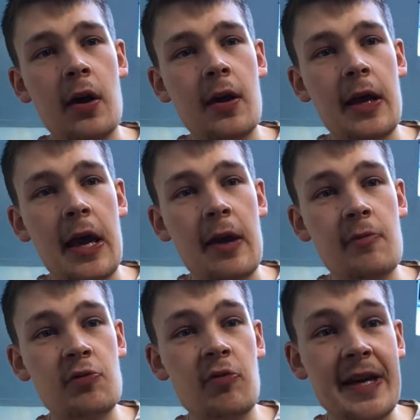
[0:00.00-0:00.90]
But
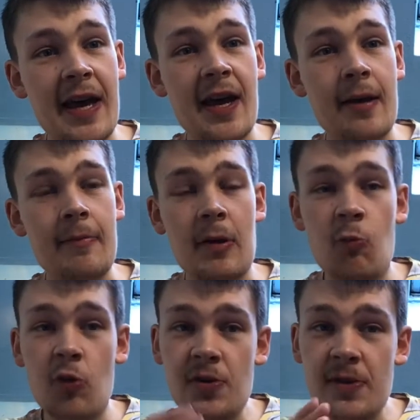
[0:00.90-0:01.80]
it was right
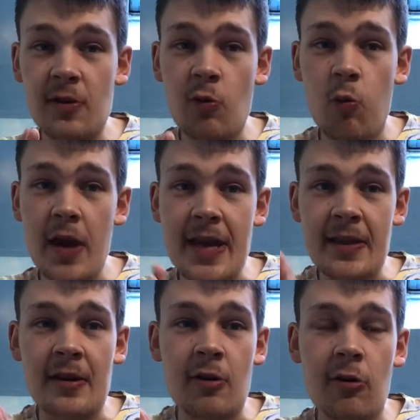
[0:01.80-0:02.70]
at him. It wasn't
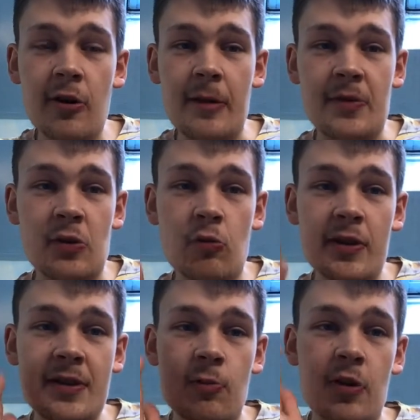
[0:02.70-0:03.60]
quite in the
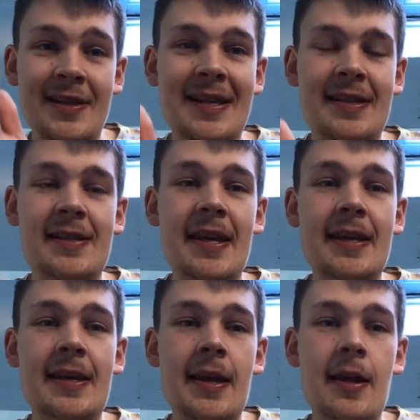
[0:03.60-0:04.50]
corner. It was going towards
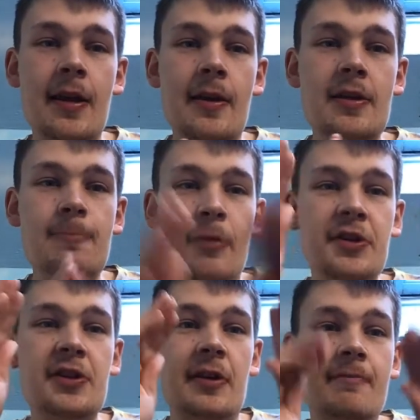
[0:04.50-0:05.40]
his side.
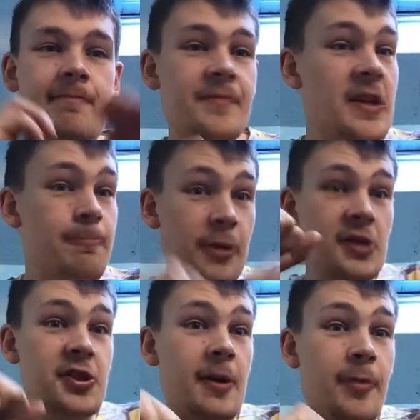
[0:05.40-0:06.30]
Just punch it.
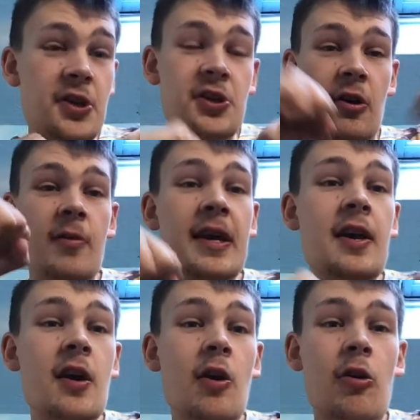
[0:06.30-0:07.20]
Just punch it
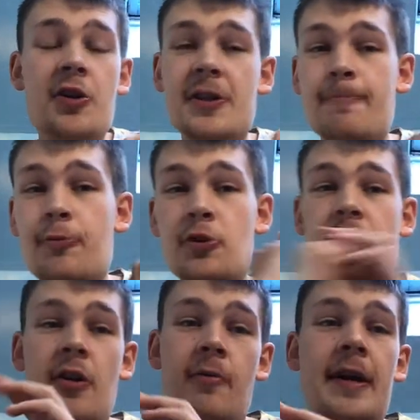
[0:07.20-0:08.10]
away, or
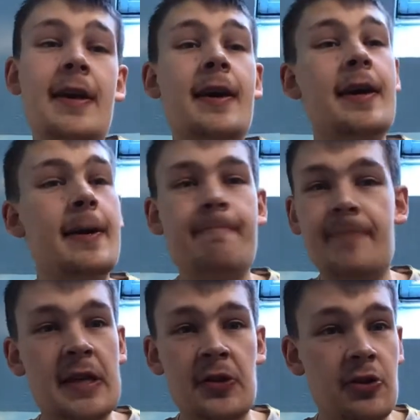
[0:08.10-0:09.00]
just push it away.
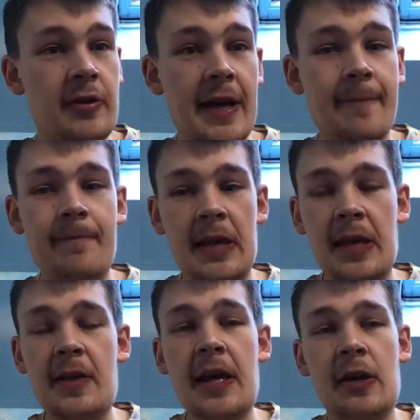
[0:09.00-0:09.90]
Didn't do
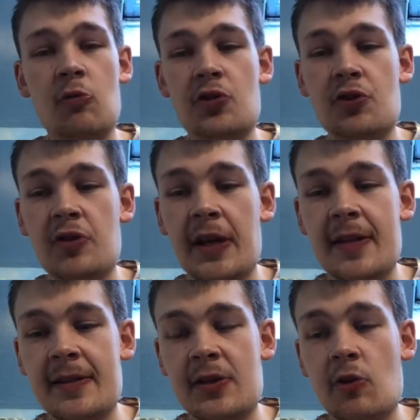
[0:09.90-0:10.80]
that. He let it go
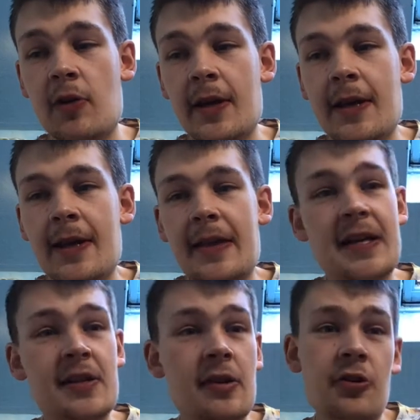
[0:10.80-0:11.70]
straight in. So
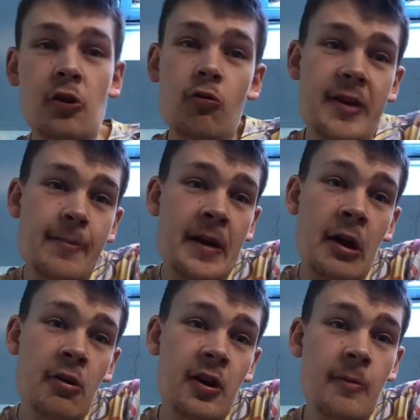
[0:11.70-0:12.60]
that's another
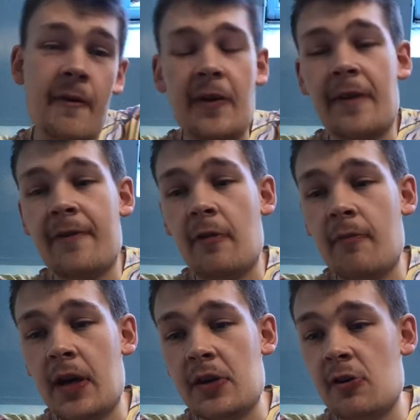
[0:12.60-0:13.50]
goalkeeping howler, I'm
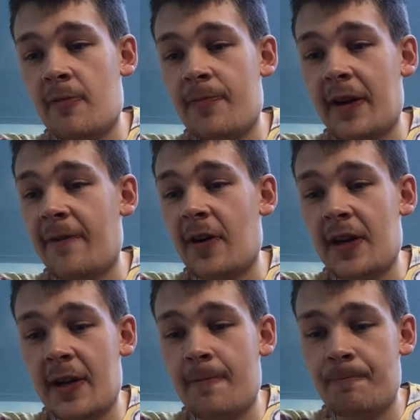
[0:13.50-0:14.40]
afraid, from
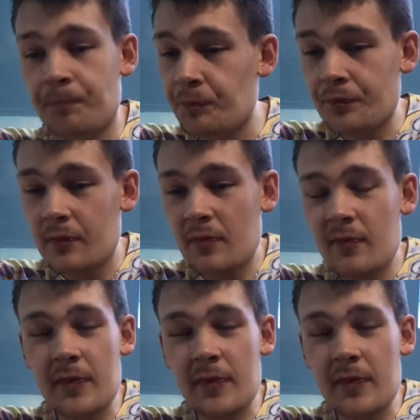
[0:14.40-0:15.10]
Jordan Pickford. And